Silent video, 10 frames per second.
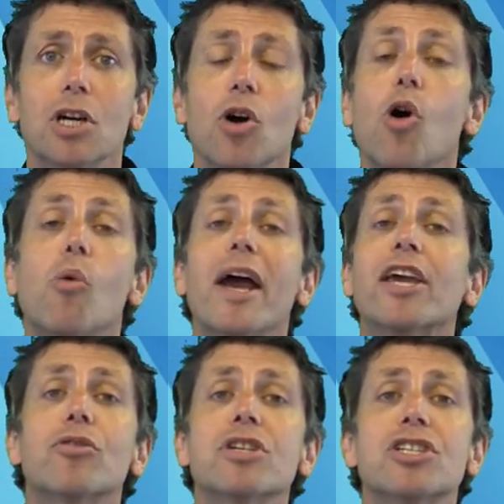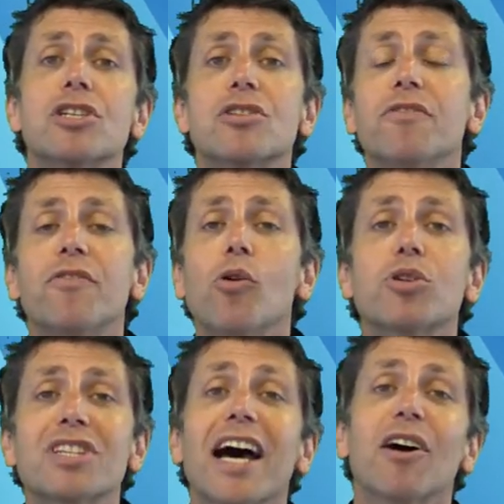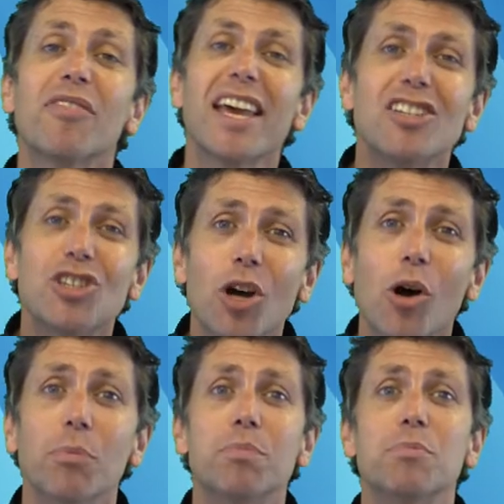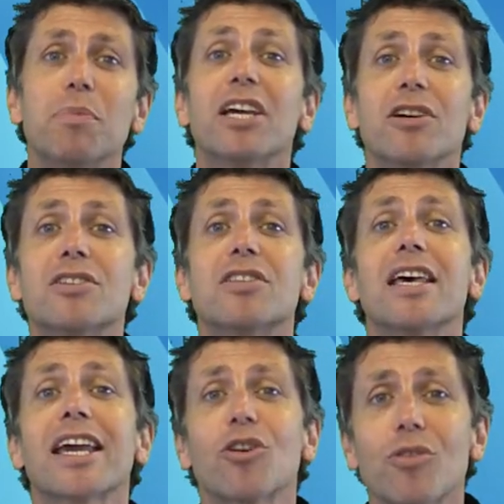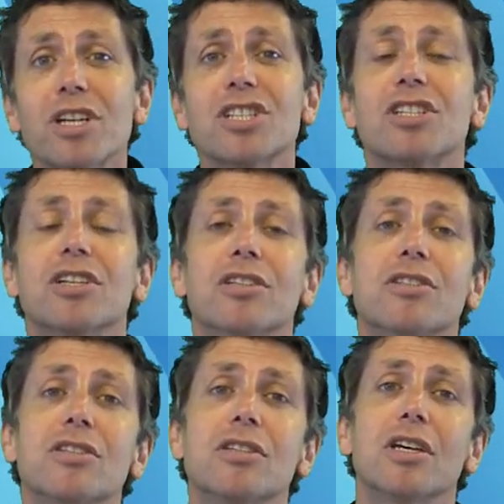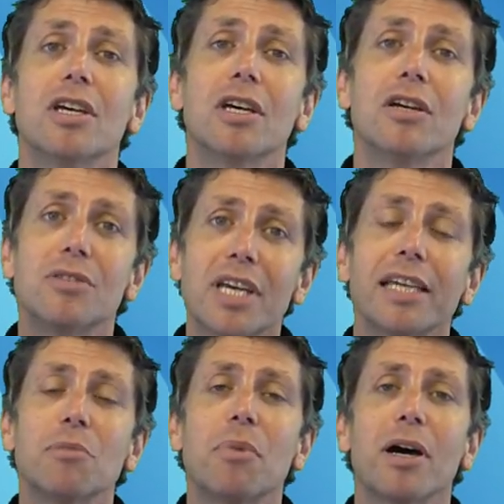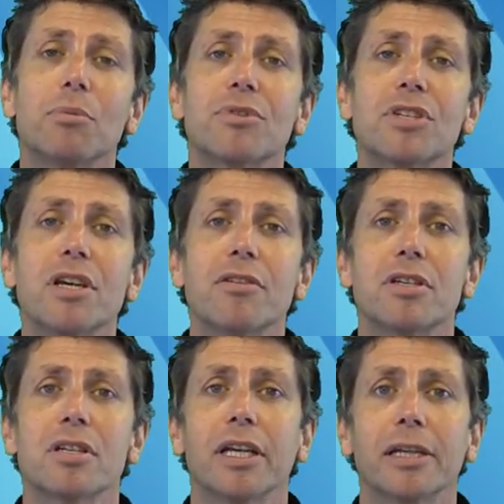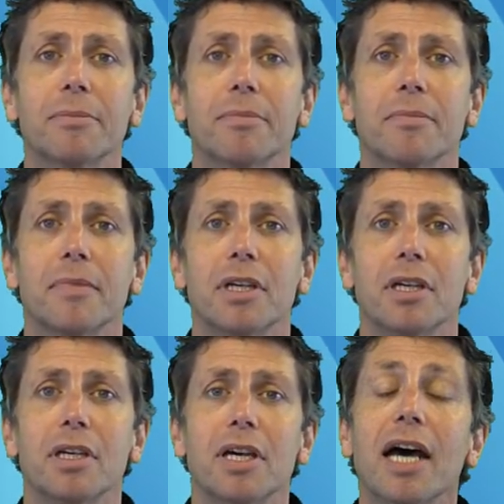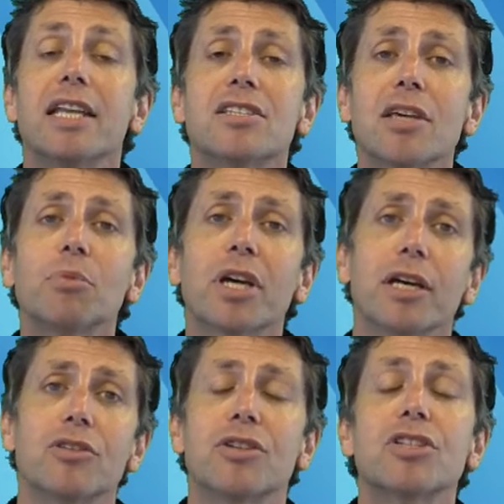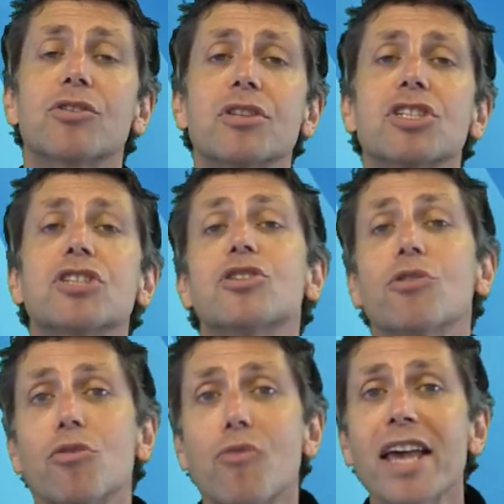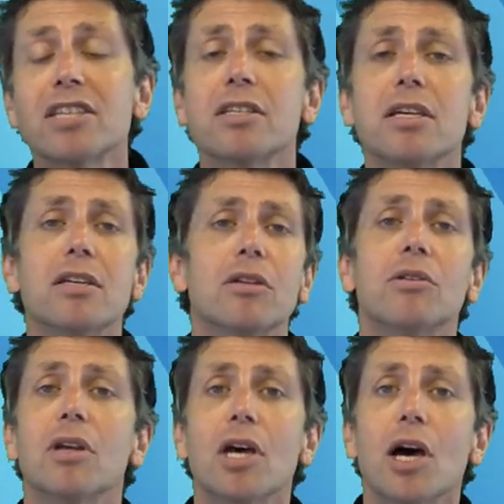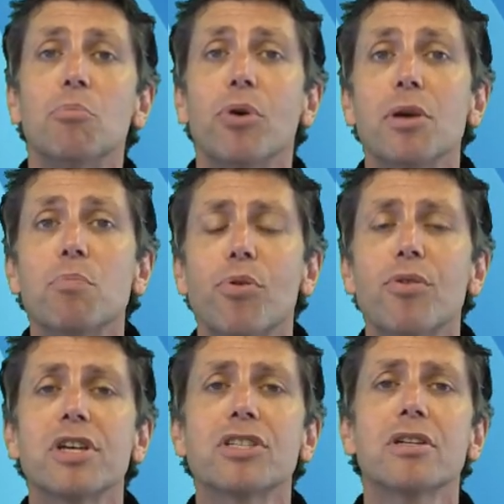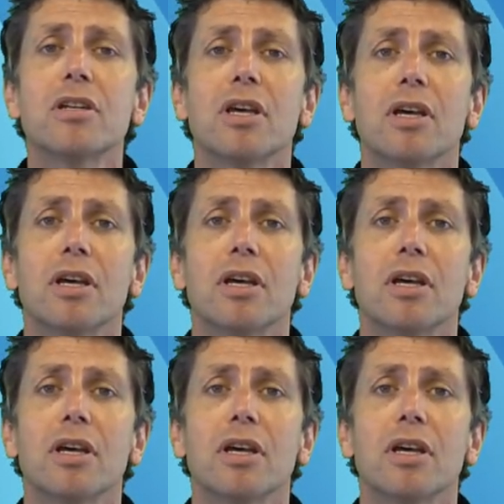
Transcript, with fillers: or when Christians are forced out of their jobs because they're Christians who take the Bible seriously. And in some countries, Christians are arrested and, and put in prison